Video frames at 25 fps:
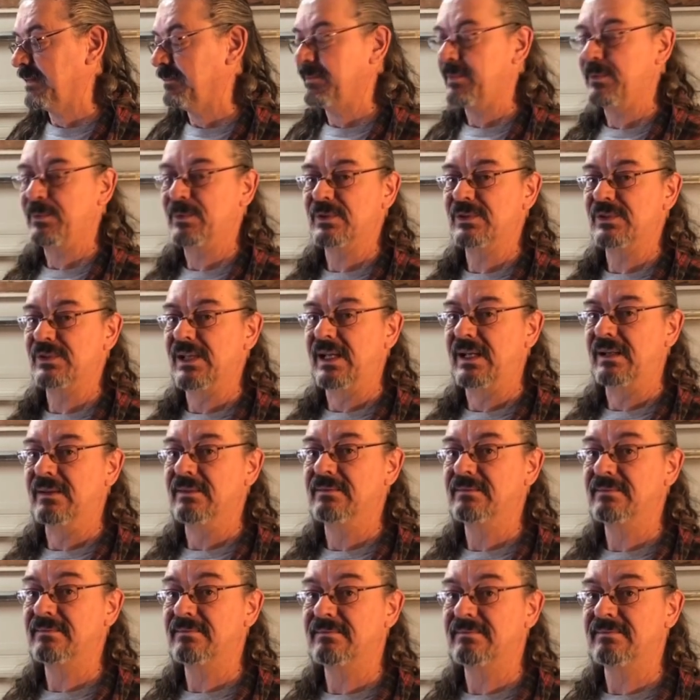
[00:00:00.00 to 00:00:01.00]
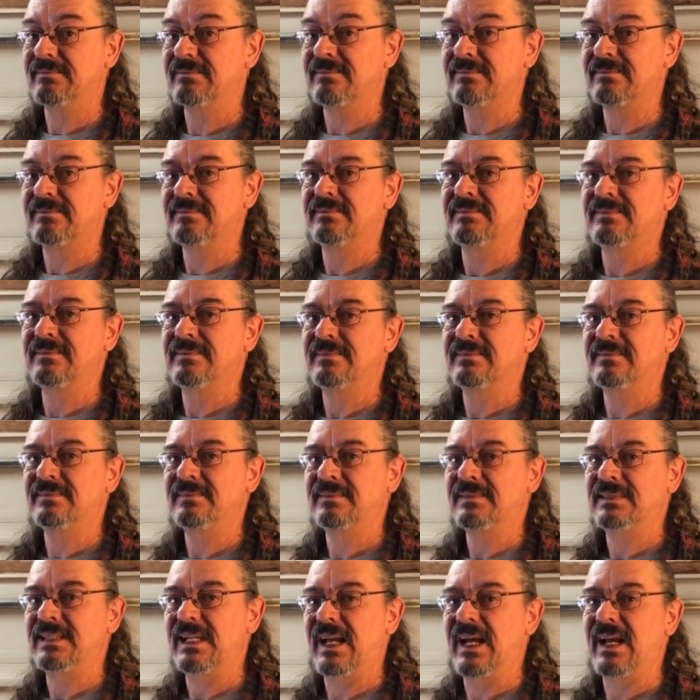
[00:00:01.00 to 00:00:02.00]
We'll see.
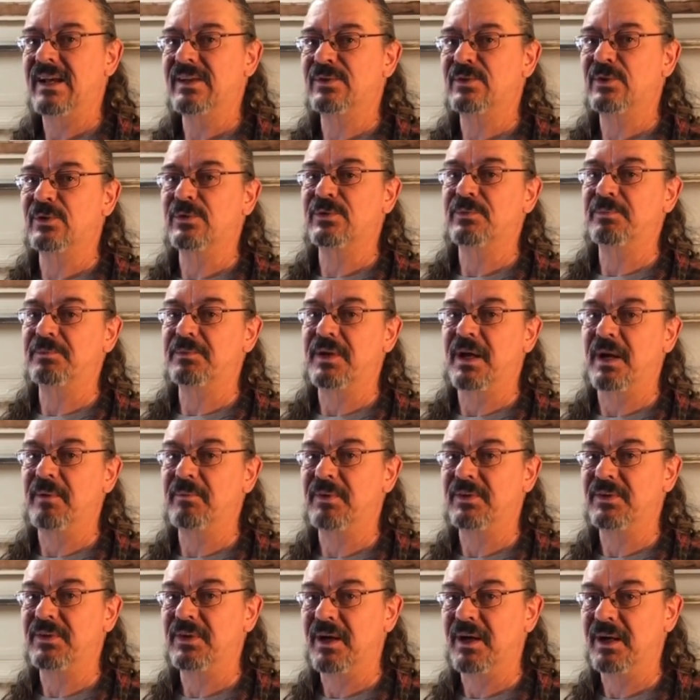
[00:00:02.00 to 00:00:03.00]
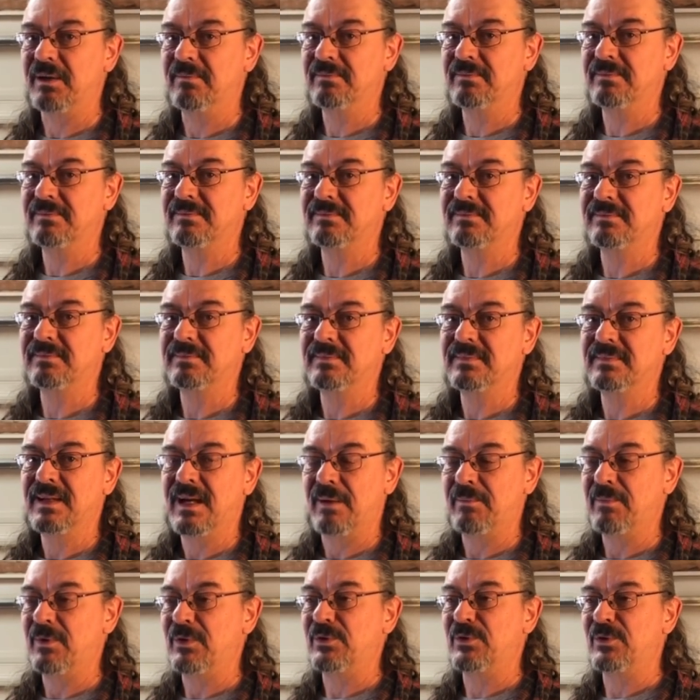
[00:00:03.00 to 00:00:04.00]
He has those from time to time.
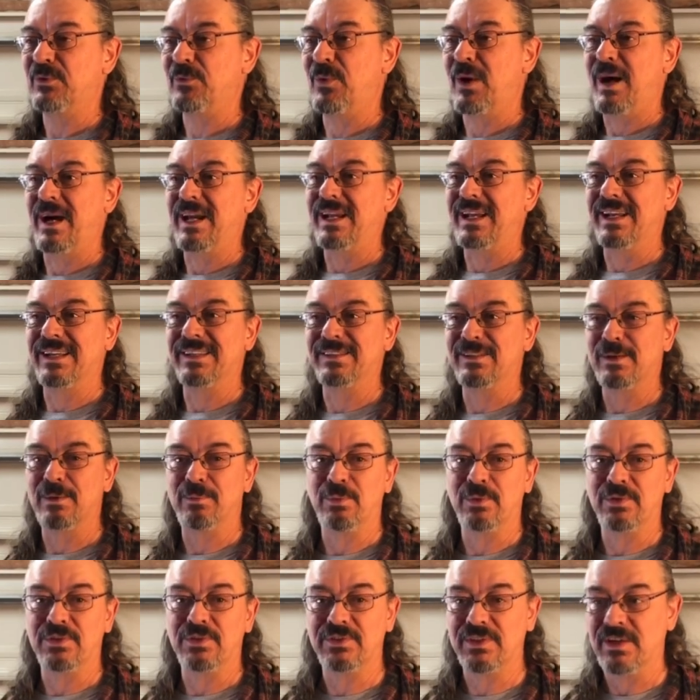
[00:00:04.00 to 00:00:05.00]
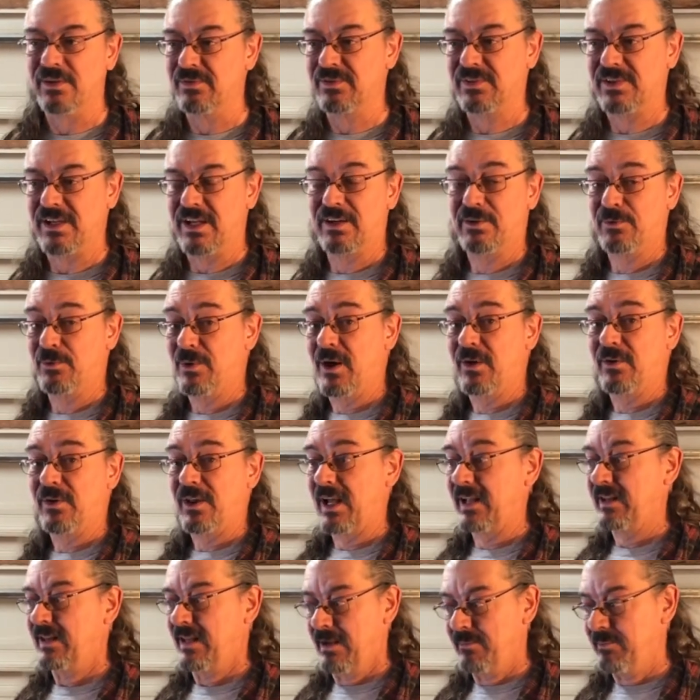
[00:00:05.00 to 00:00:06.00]
I'm not sure why he ends up with stuff sitting around
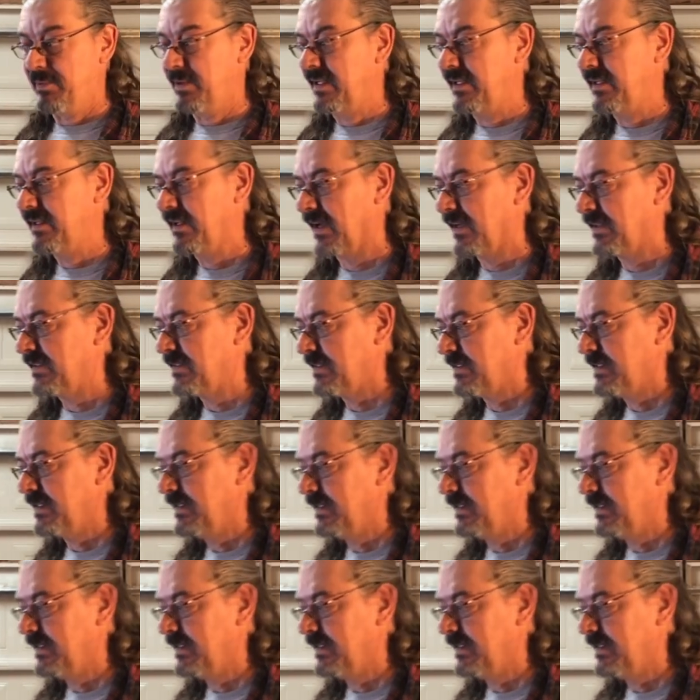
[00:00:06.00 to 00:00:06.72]
like that, but he does.